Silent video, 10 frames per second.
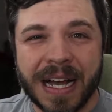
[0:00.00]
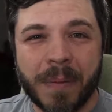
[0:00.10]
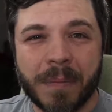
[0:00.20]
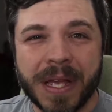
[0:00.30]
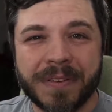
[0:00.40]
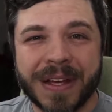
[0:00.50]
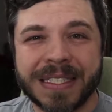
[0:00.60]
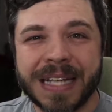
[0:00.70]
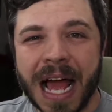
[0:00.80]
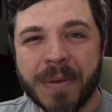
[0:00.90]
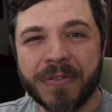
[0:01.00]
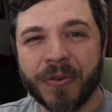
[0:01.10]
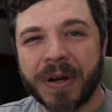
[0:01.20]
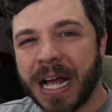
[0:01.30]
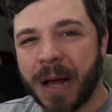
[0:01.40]
If I die before
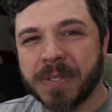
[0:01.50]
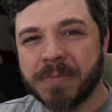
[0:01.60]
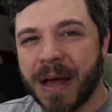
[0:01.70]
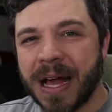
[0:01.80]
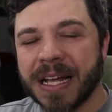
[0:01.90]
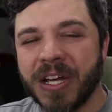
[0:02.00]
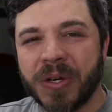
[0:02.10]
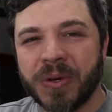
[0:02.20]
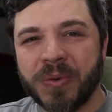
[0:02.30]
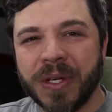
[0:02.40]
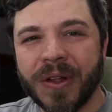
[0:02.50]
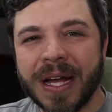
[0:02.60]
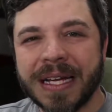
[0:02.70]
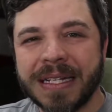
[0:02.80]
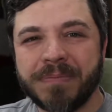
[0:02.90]
he comes back, will
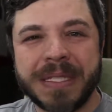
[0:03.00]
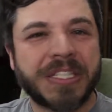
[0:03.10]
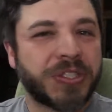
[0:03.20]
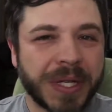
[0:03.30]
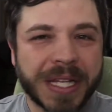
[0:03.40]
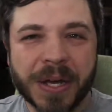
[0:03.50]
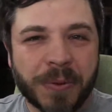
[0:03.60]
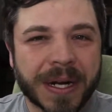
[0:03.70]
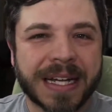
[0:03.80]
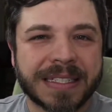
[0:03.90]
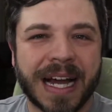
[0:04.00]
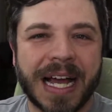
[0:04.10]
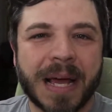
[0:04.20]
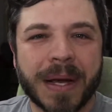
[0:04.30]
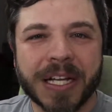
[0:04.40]
I be doing it when I die?
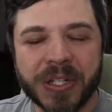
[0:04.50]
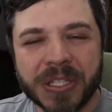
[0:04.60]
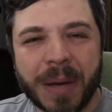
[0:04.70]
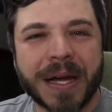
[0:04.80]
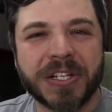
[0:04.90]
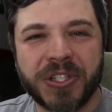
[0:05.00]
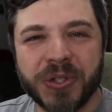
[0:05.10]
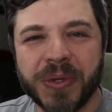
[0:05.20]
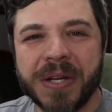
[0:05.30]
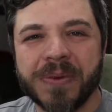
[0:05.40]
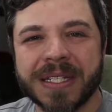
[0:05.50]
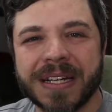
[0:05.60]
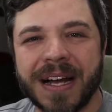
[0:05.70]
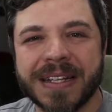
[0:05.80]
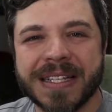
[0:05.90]
Am I doing what
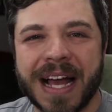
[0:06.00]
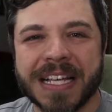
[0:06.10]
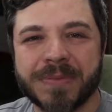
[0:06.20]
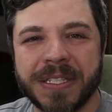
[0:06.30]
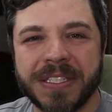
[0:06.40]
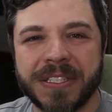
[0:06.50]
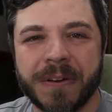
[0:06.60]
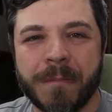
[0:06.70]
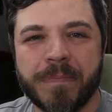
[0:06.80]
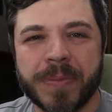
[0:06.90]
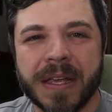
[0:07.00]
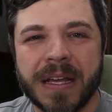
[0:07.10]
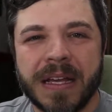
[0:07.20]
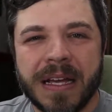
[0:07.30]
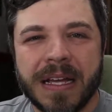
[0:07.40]
God has asked me to do?
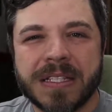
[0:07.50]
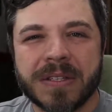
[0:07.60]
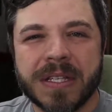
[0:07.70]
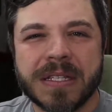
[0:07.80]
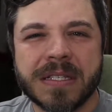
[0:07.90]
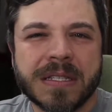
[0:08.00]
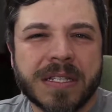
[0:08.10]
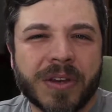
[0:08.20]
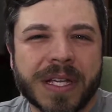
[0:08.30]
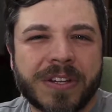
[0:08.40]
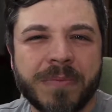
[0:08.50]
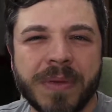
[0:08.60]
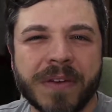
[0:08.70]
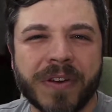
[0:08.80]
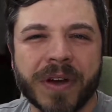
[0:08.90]
And so this is, you know, it could be
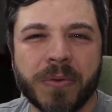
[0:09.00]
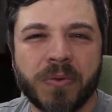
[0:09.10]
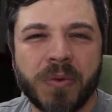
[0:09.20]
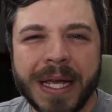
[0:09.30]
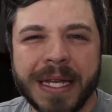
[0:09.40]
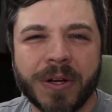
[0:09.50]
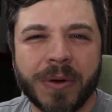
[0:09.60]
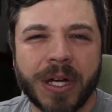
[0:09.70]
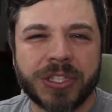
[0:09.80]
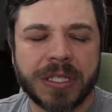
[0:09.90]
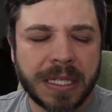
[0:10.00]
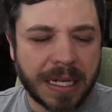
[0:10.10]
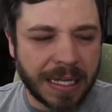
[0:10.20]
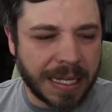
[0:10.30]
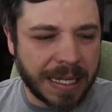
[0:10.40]
a very weighty question, and
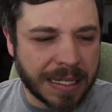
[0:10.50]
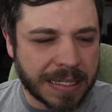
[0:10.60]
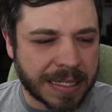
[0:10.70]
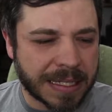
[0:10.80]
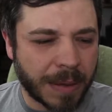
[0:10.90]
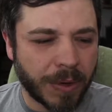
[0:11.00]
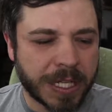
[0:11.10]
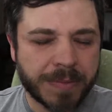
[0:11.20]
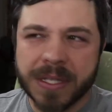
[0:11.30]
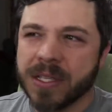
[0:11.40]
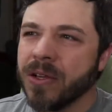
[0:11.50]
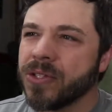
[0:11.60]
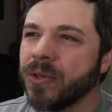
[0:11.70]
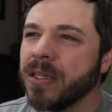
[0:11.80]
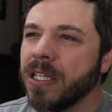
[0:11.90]
it is in some ways, but it's
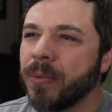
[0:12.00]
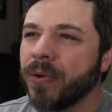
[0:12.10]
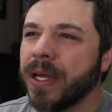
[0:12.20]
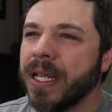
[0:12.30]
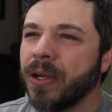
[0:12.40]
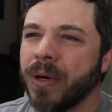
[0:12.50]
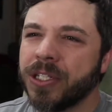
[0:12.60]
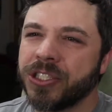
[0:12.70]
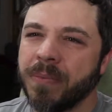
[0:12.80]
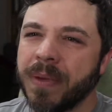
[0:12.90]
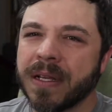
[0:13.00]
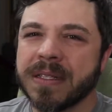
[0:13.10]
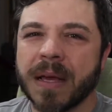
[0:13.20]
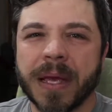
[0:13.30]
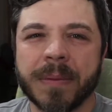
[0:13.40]
also a liberating question because
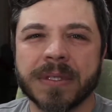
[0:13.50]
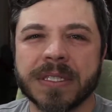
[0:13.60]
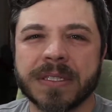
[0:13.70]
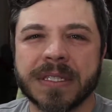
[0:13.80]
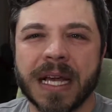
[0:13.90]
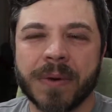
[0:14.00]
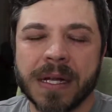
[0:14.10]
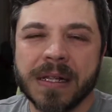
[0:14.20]
I'm able to say, well,